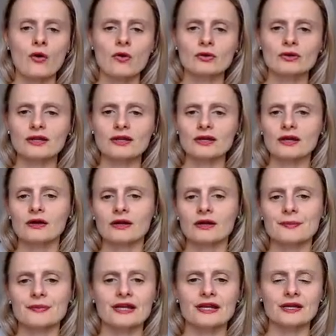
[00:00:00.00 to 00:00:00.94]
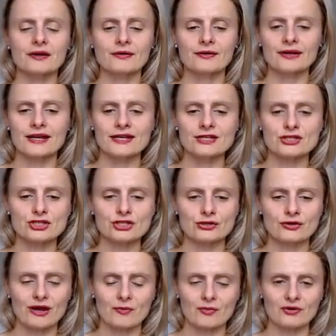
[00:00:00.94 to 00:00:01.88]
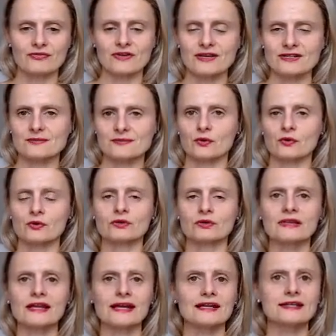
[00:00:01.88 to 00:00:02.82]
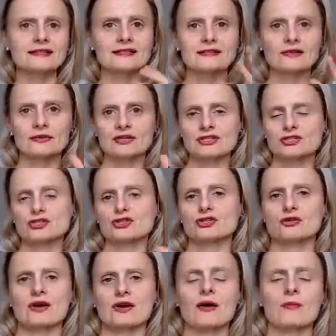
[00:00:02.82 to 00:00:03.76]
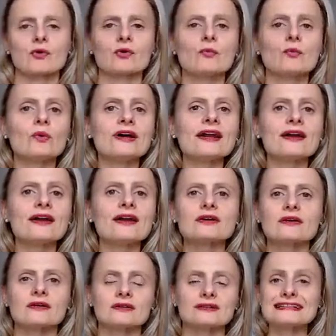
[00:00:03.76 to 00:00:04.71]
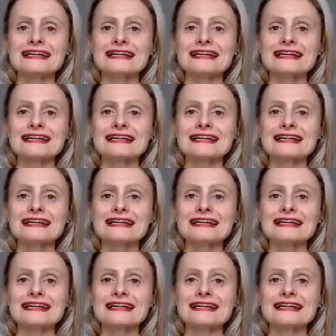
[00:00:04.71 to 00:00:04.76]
only going to be on Instagram or Facebook or LinkedIn or Instagram or whatever,